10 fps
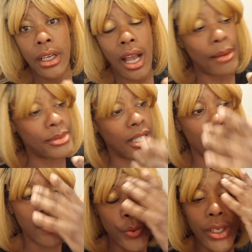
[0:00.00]
I'm
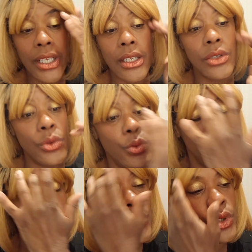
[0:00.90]
telling you, really,
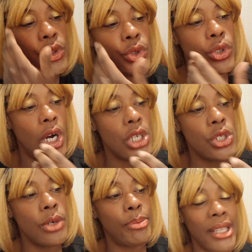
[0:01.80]

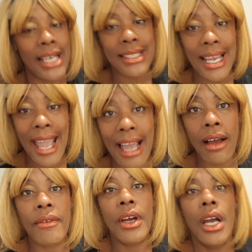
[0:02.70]
you're blessed to
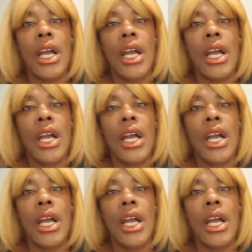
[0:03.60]
have